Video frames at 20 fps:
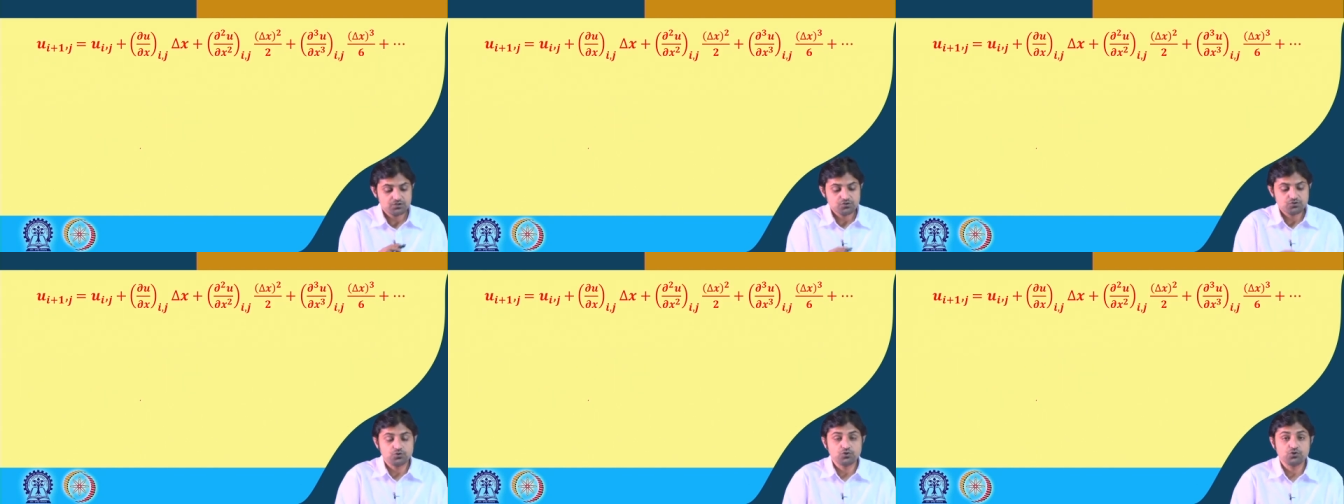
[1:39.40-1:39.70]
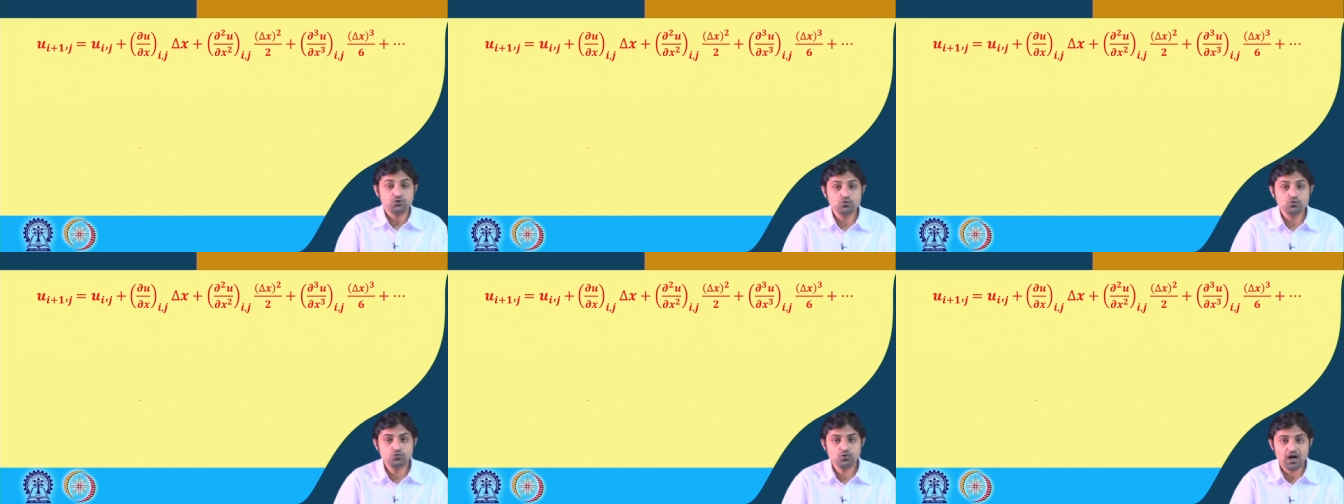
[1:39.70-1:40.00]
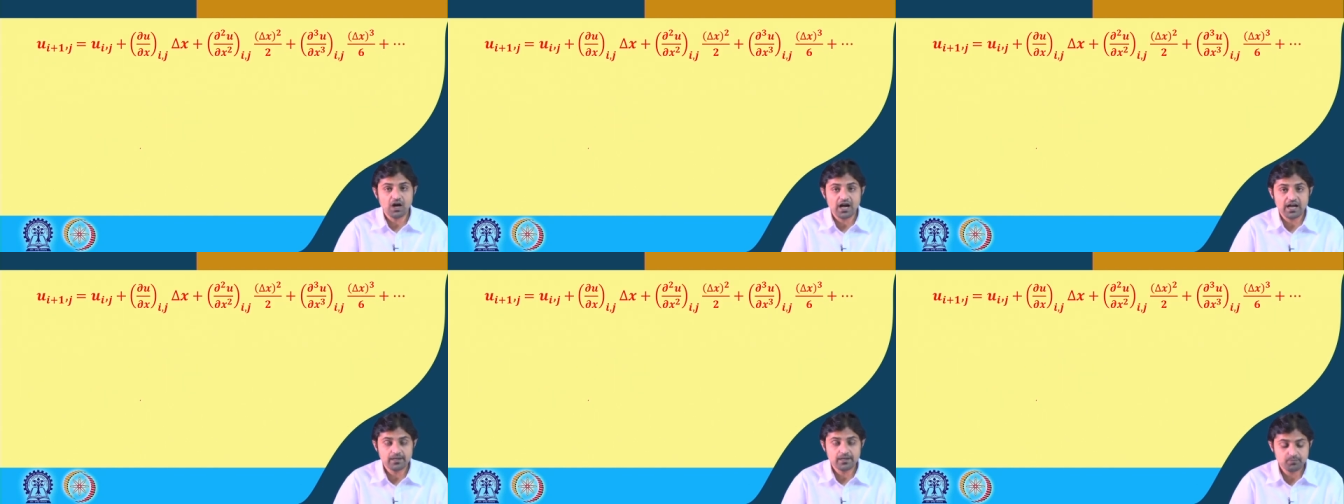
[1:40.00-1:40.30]
so
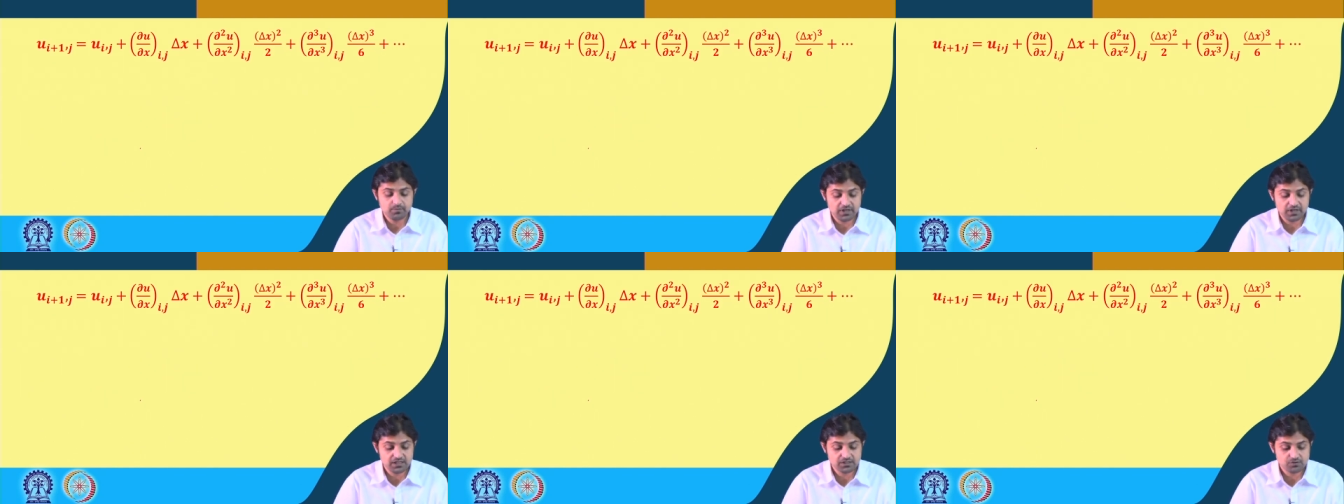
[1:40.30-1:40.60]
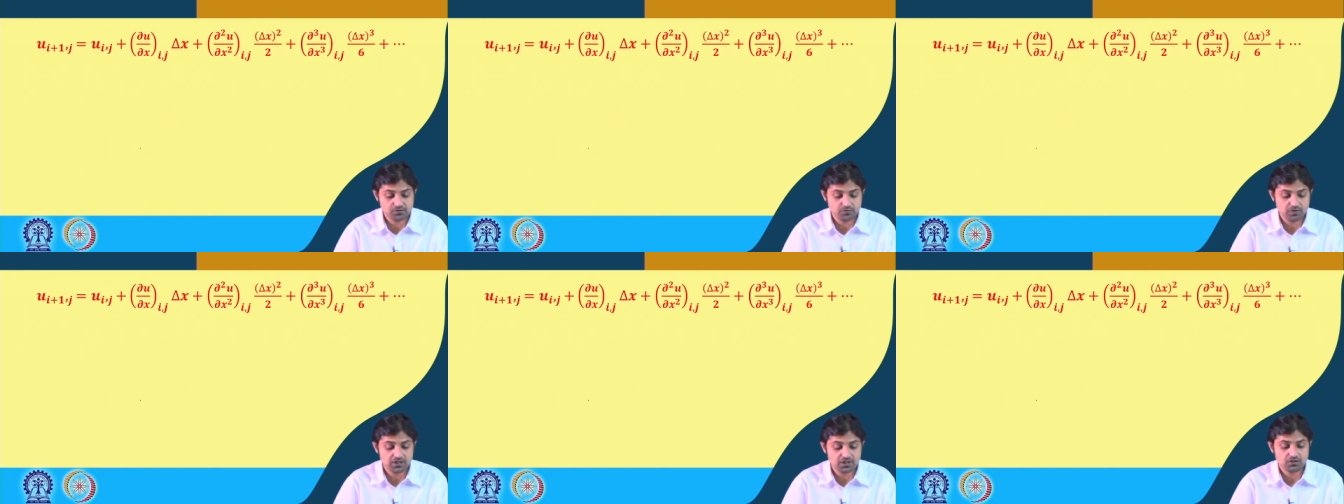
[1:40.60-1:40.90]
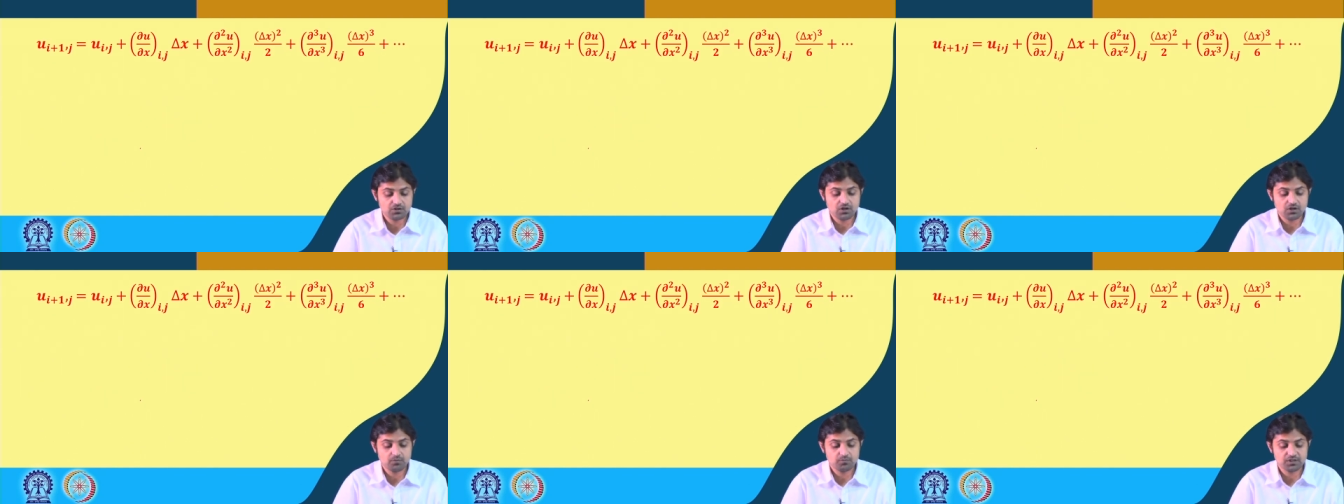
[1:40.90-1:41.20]
ui plus 1
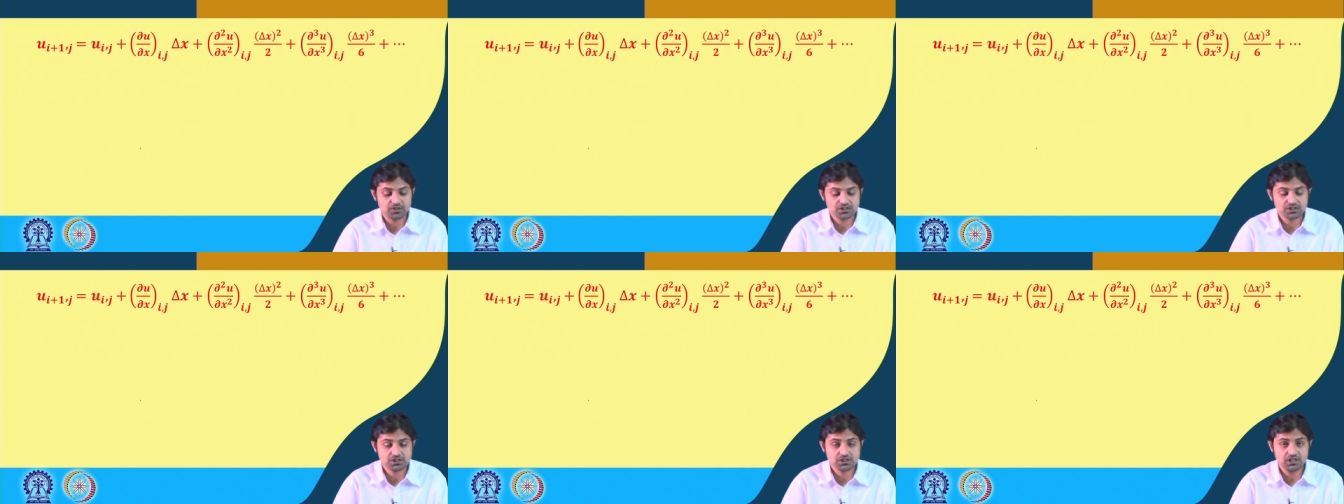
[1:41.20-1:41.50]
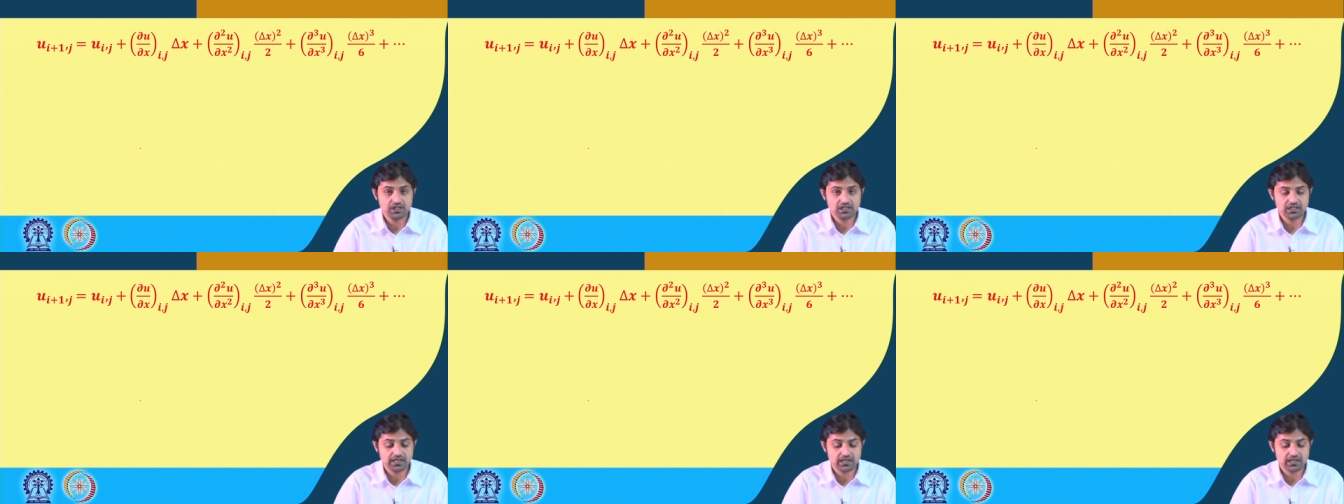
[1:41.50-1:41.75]
comma j